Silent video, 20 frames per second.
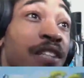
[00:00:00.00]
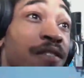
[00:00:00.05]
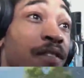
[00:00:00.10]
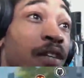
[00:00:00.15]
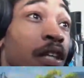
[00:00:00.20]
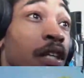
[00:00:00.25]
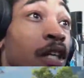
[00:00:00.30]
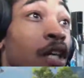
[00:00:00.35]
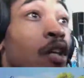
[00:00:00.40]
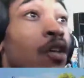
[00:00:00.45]

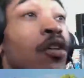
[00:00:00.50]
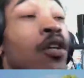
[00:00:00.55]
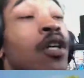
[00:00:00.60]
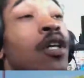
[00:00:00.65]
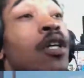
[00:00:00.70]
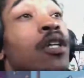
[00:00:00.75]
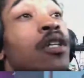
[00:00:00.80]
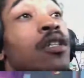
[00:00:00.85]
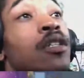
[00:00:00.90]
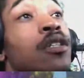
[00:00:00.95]
video.
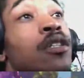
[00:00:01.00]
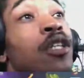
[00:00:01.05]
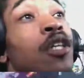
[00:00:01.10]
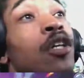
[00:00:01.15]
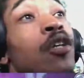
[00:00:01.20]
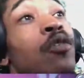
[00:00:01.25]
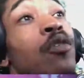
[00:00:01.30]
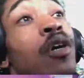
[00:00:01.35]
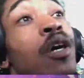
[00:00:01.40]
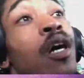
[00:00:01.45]

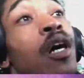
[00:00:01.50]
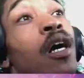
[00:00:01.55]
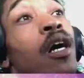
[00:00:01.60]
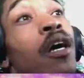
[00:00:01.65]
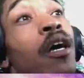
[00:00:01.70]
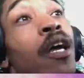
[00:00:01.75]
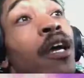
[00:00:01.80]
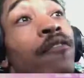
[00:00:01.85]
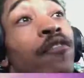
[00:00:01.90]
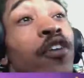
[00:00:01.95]
So
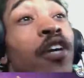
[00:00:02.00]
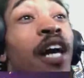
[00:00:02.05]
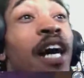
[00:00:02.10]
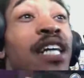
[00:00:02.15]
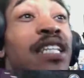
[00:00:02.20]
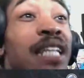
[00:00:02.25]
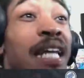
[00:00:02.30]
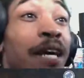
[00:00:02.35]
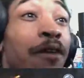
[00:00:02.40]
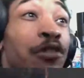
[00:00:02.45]
if you
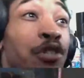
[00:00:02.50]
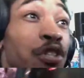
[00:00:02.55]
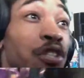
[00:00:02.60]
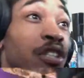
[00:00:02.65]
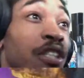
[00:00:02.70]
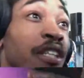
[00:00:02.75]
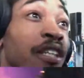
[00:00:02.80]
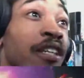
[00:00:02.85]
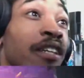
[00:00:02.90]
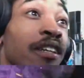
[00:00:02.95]
guys like what you
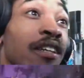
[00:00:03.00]
see,